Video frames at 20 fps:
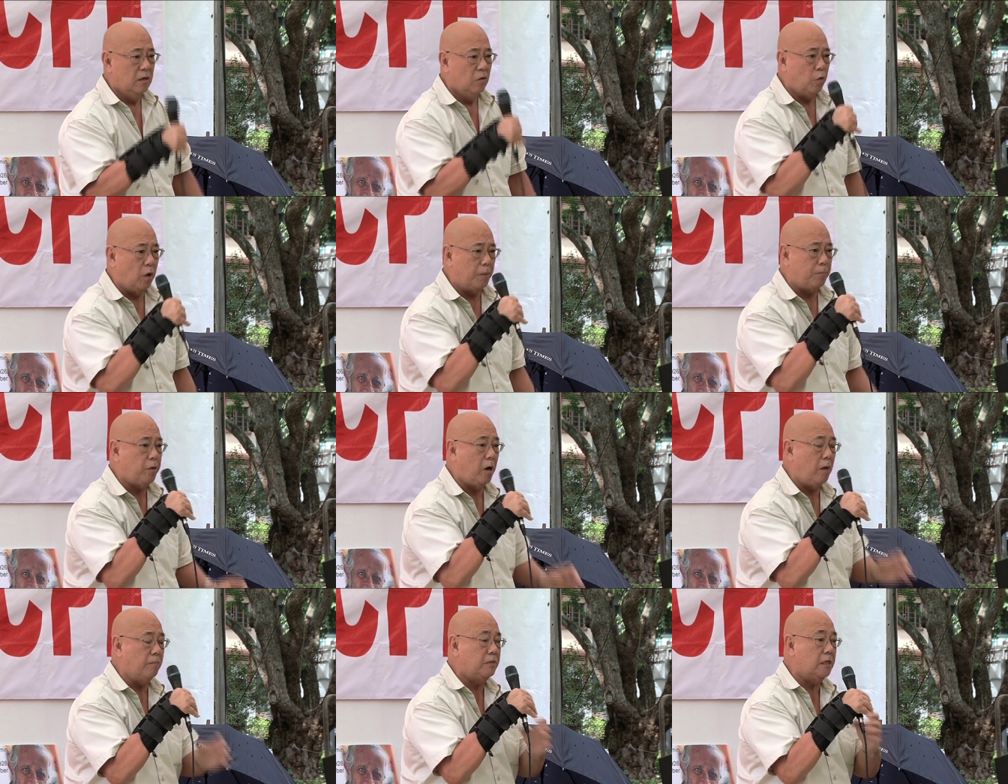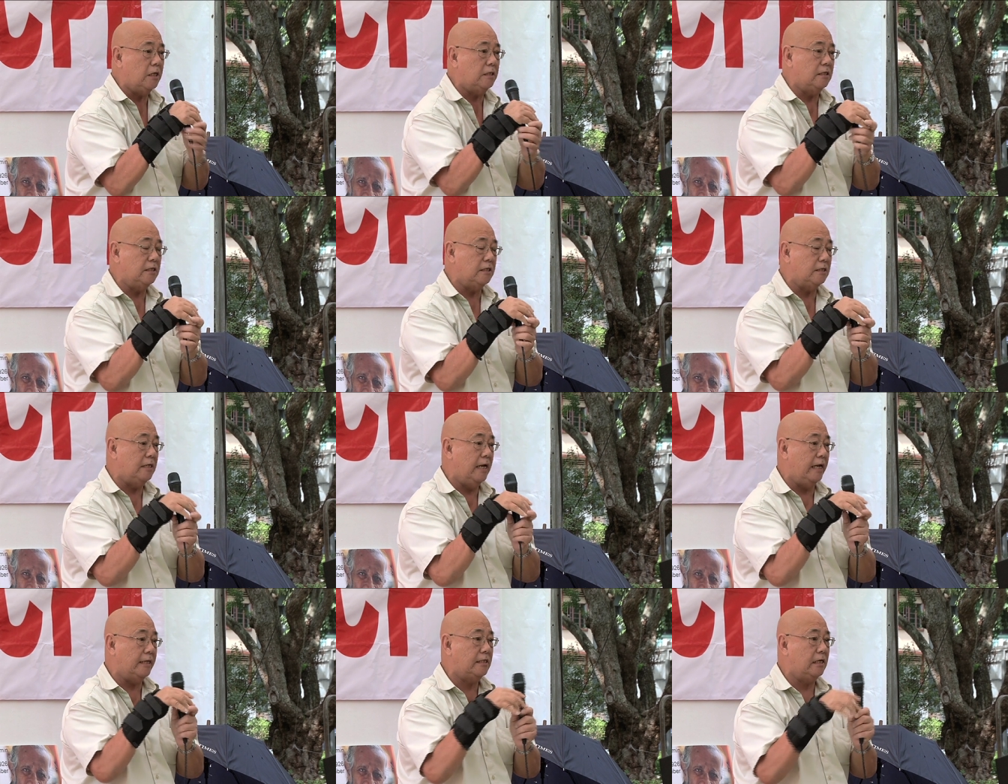What prompted
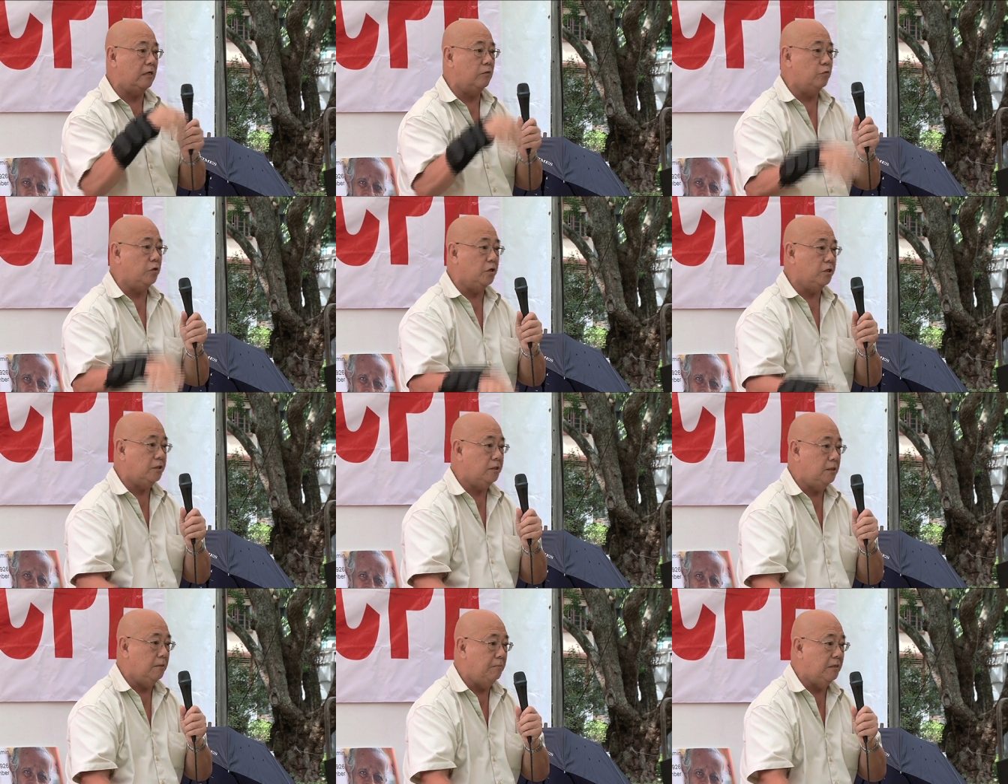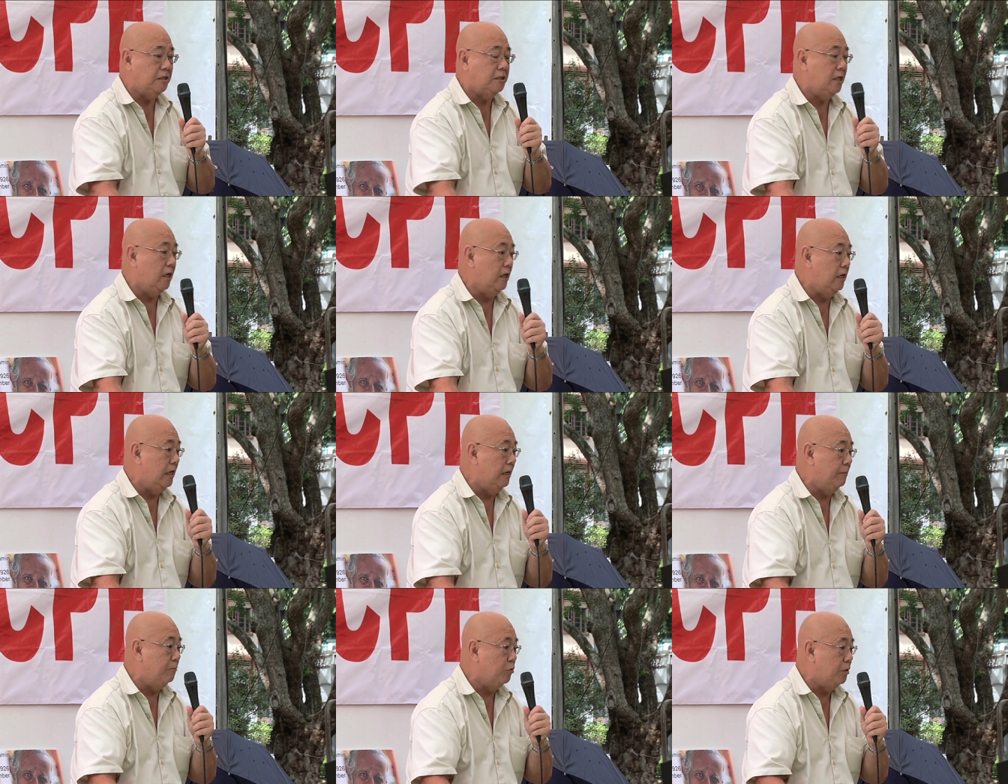this letter was Mr.
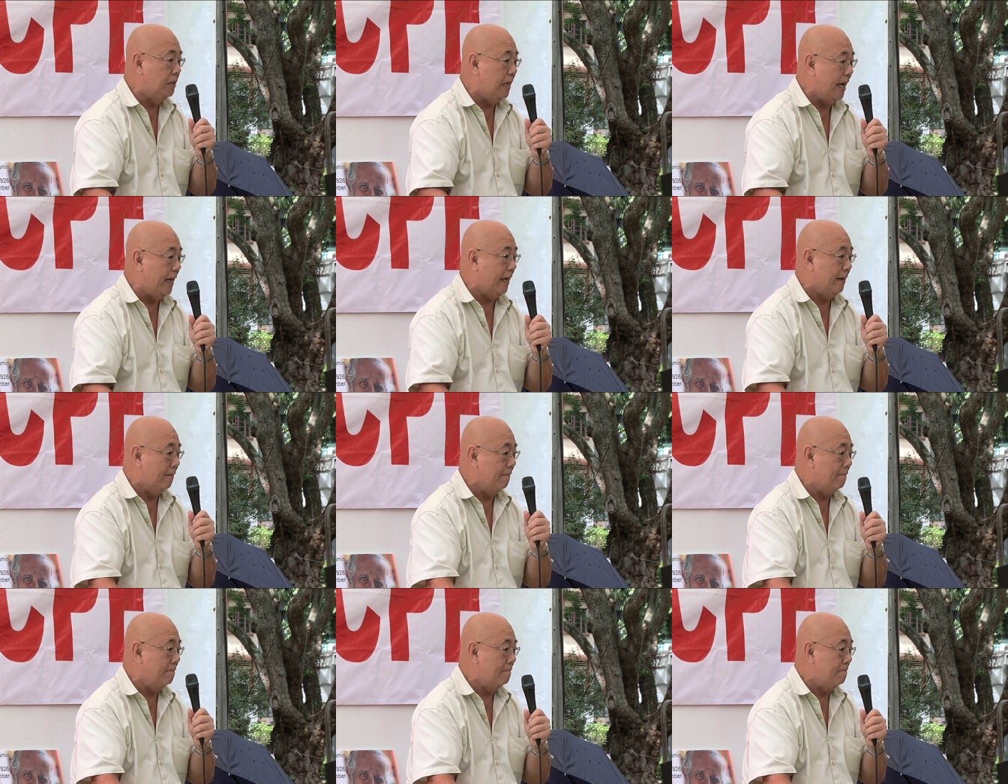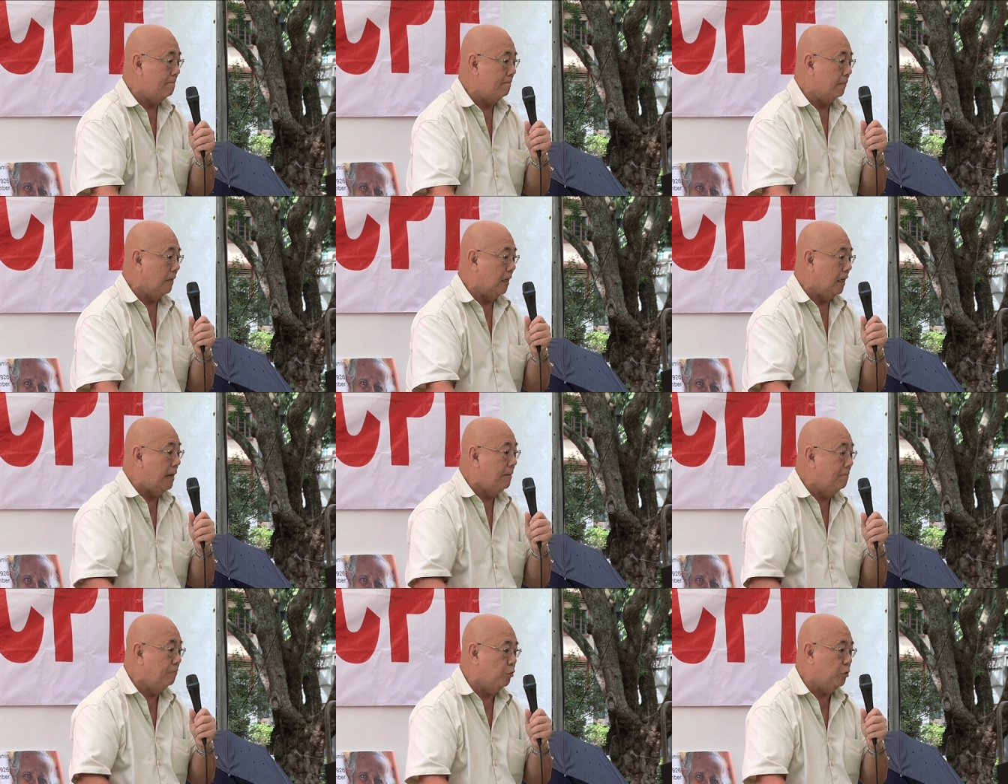Lee Boon Heng.
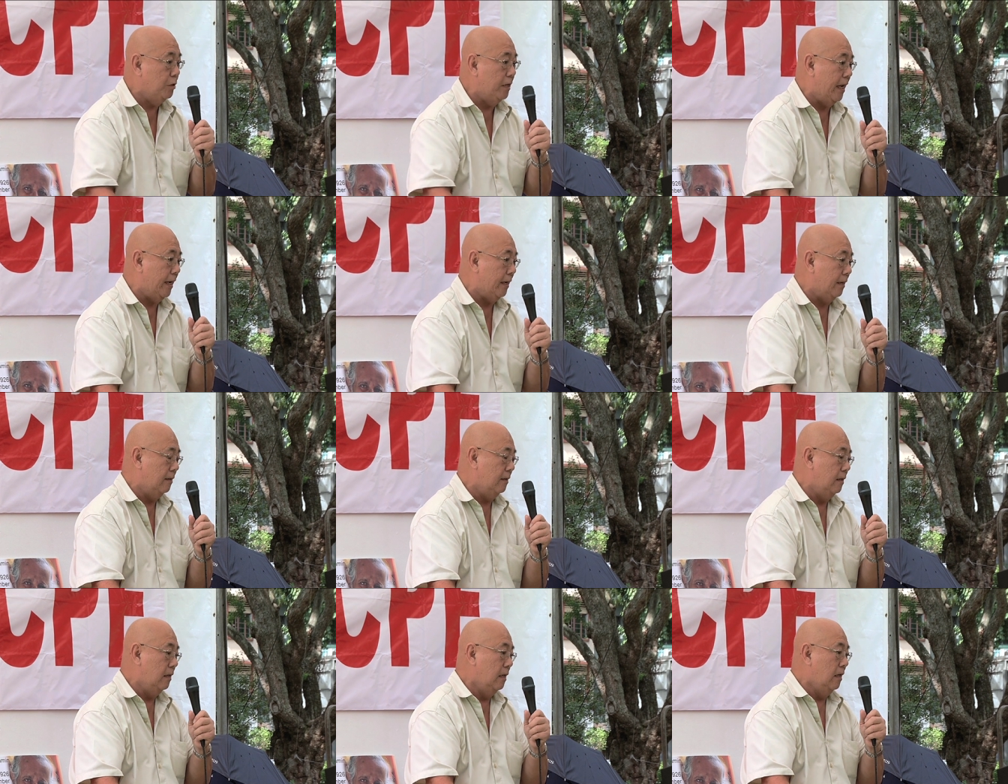Lim Boon Heng.